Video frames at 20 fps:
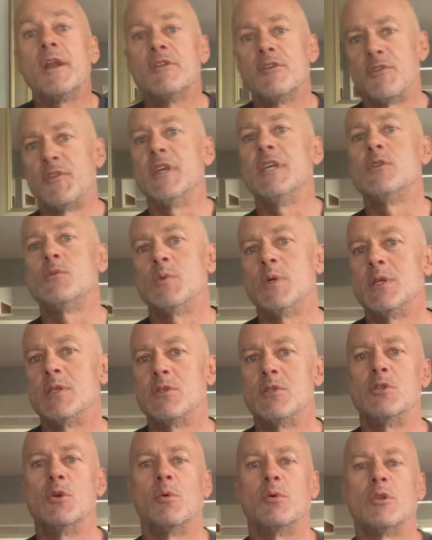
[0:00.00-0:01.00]
of the things we used
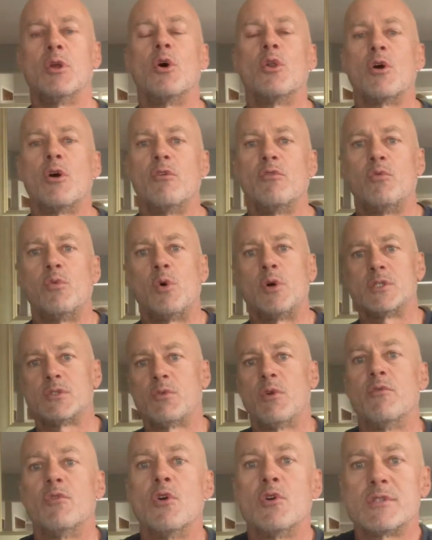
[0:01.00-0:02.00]
to do a lot of was
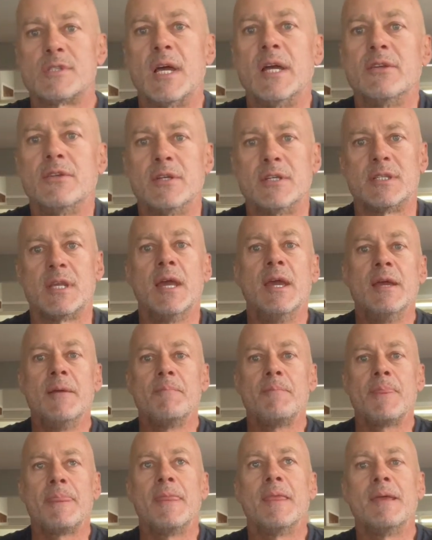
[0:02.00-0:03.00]
reverse lunges.
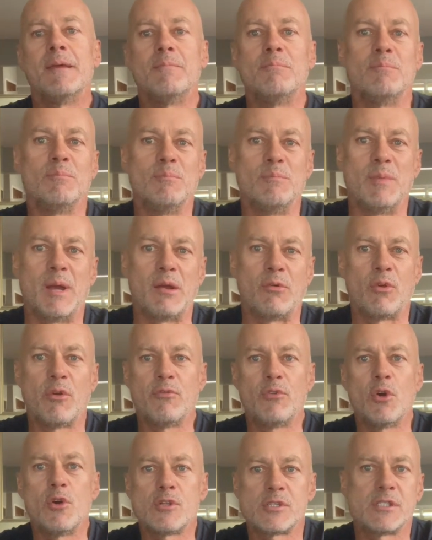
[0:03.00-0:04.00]
A
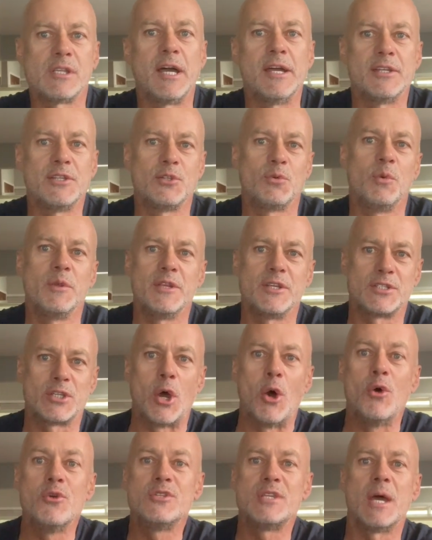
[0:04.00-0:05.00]
reverse lunge with a
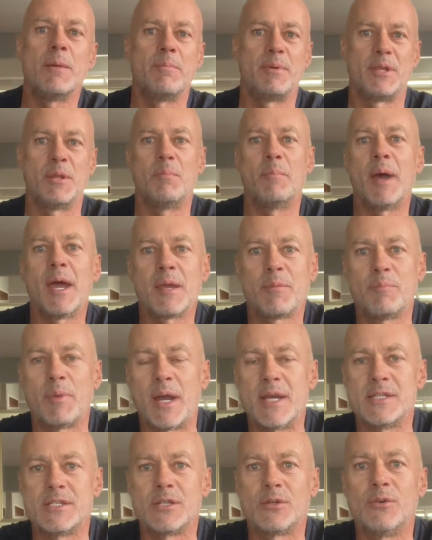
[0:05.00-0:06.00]
toe tap at the back,
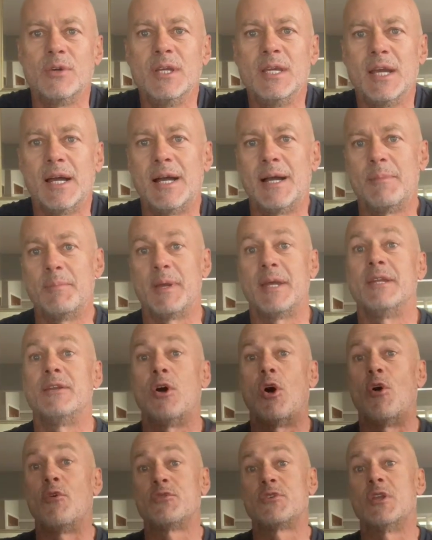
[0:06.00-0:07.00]
basically, and
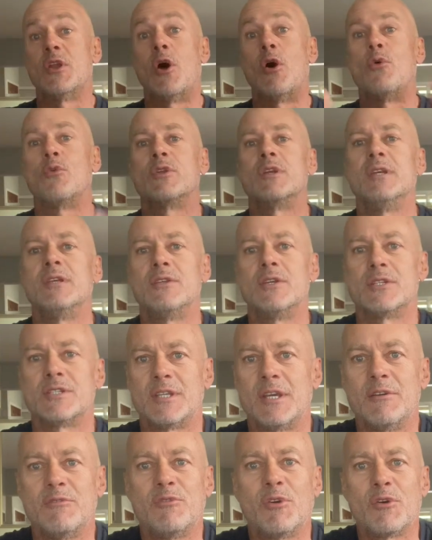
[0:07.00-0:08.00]
often holding just
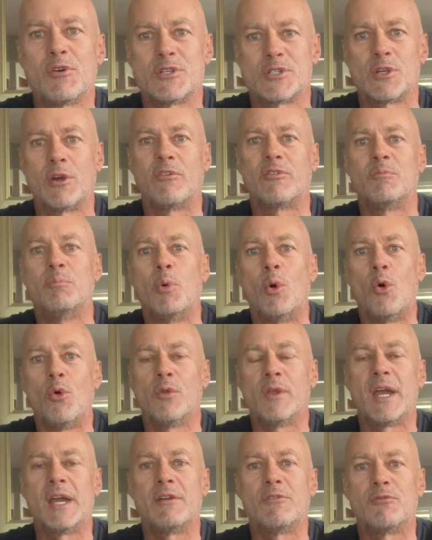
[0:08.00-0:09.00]
a very soft
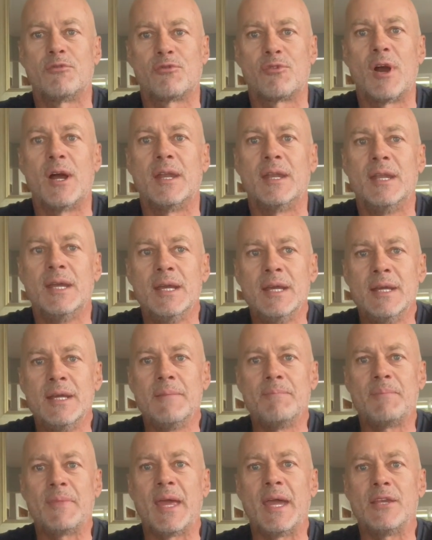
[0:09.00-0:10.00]
ball out in front.
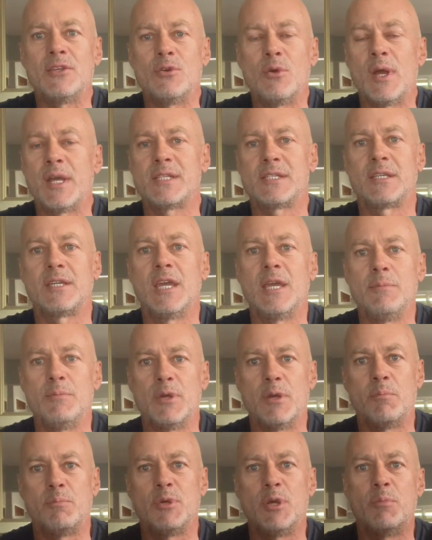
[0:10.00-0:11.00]
And you had to keep
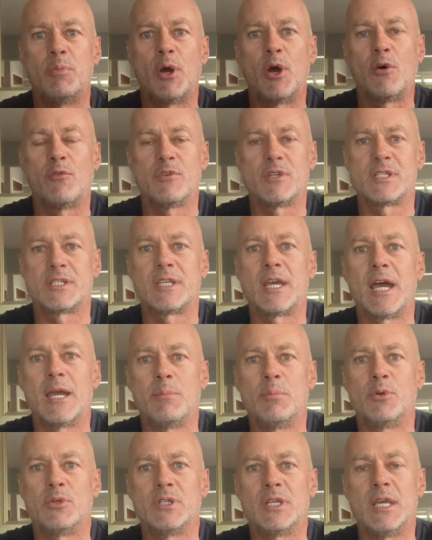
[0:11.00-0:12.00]
your pelvis
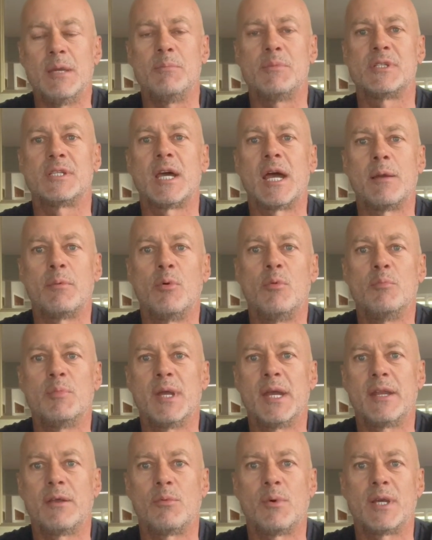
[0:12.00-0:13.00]
stable and your hips stable and
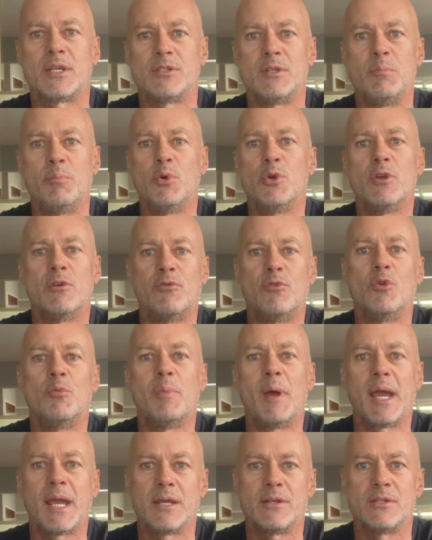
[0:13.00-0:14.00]
be able to actually put your foot
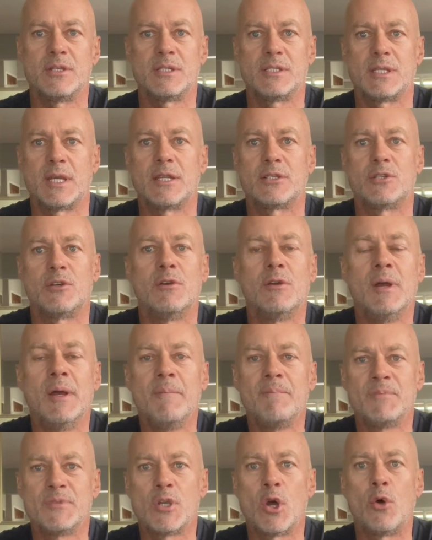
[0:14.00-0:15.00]
back and just touch your
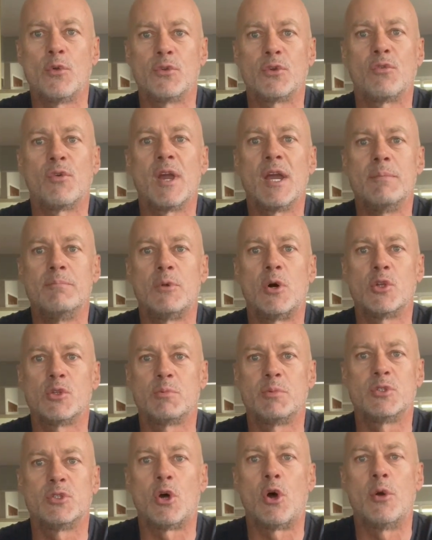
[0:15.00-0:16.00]
toe on the ground
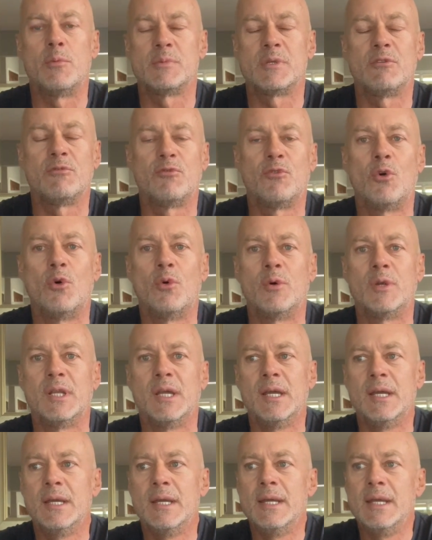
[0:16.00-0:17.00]
multiple times and forward.
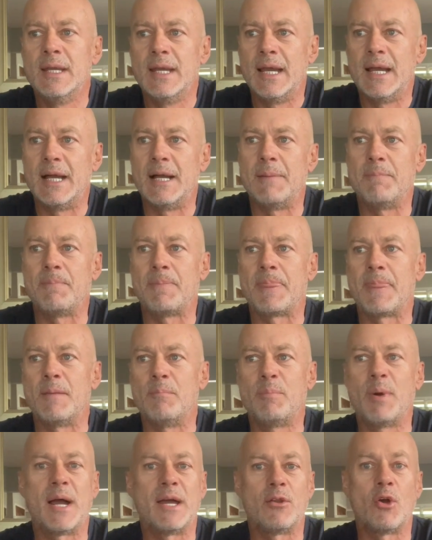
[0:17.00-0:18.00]

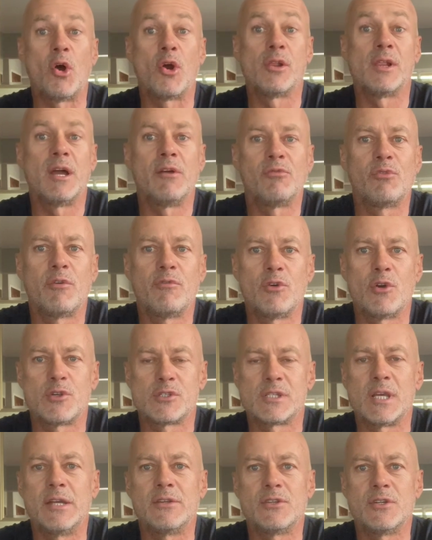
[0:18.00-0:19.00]
But I love
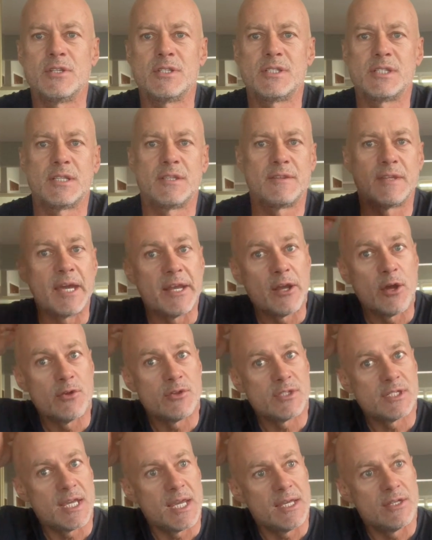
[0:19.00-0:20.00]
reverse lunges. They
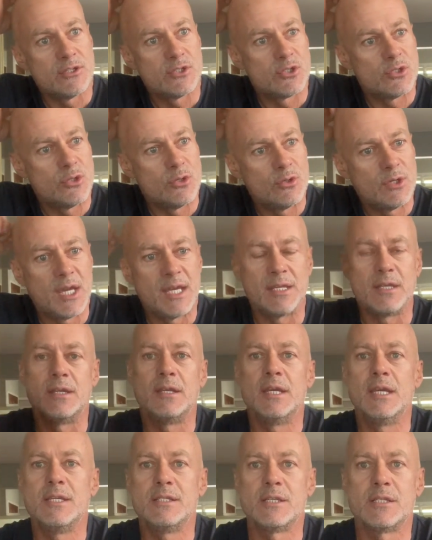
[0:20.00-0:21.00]
don't tend to get your
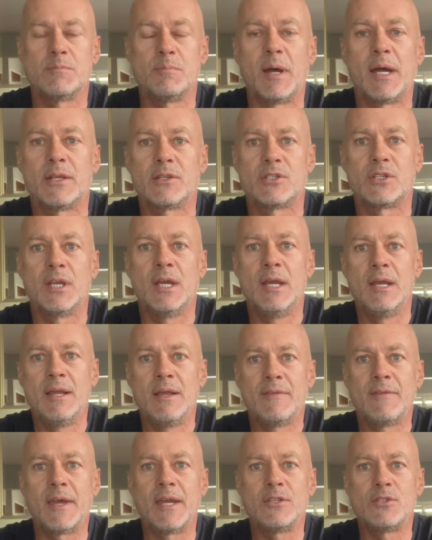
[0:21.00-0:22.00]
knees as much.
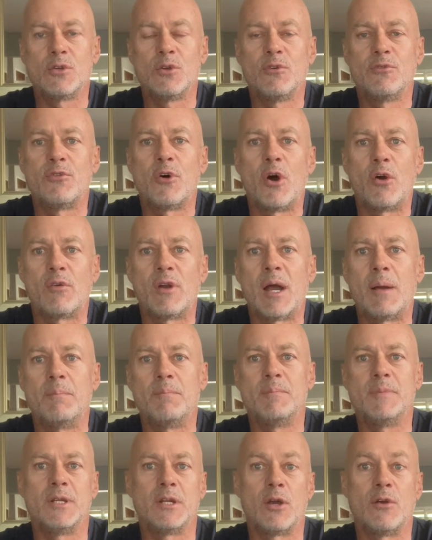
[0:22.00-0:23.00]
They do fire
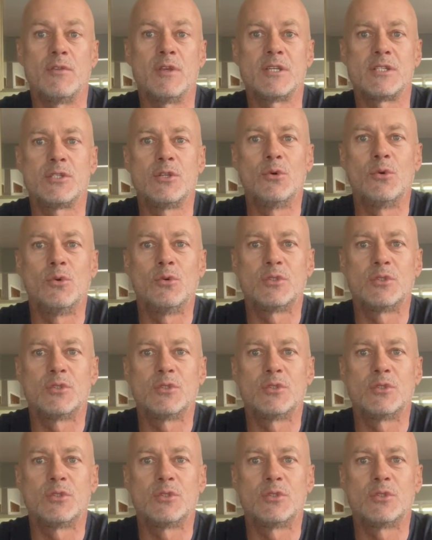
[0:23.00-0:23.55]
up, you know, they're still